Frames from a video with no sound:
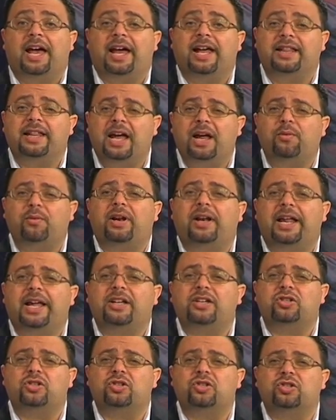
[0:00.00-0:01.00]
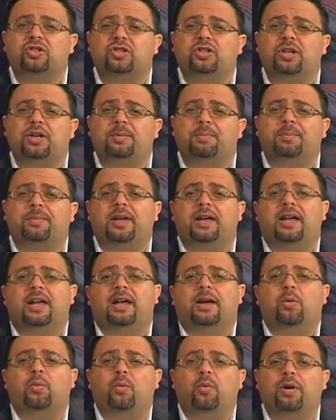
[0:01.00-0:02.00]
And that relationship
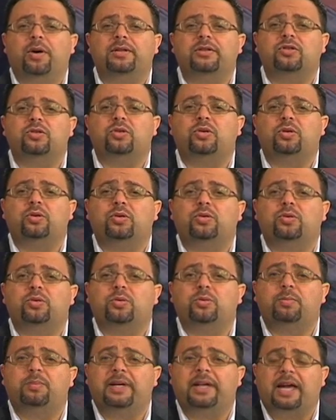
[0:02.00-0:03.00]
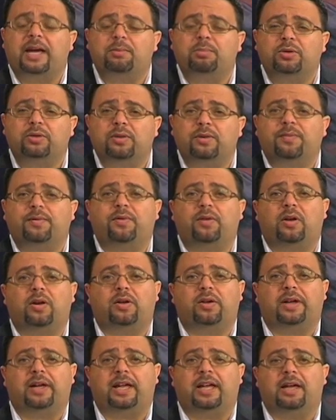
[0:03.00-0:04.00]
wants you to be able to
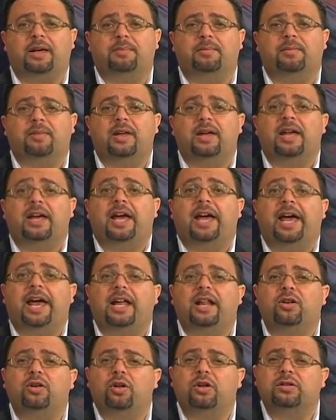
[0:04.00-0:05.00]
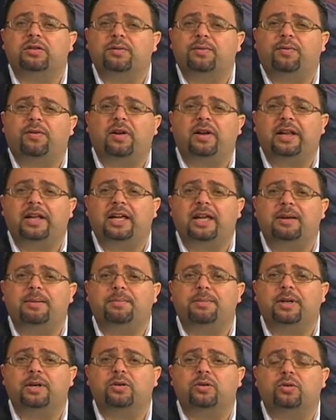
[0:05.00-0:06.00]
follow Him. And not to follow Him
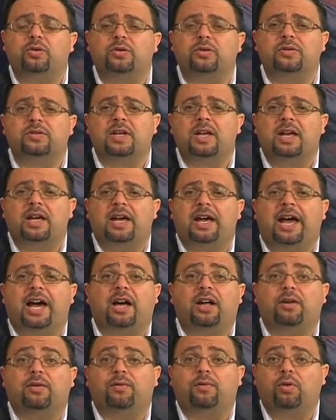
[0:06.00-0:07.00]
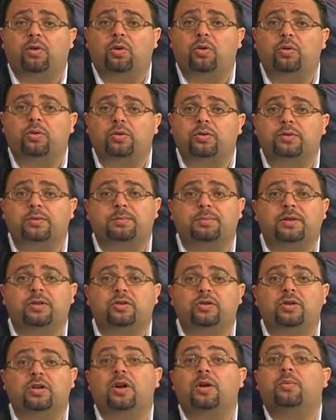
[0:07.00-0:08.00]
because out of laws,
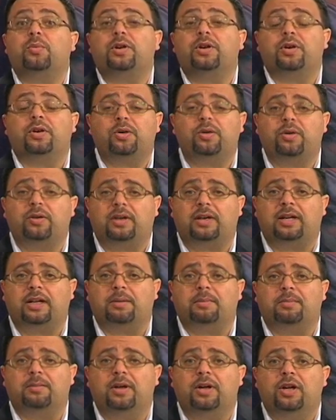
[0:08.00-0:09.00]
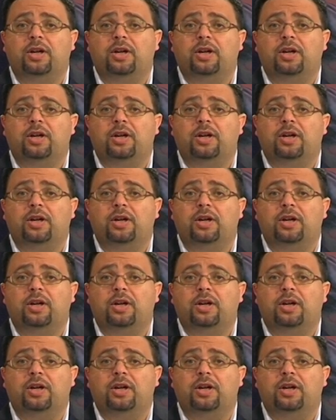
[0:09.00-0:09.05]
but you don't want to hurt Him.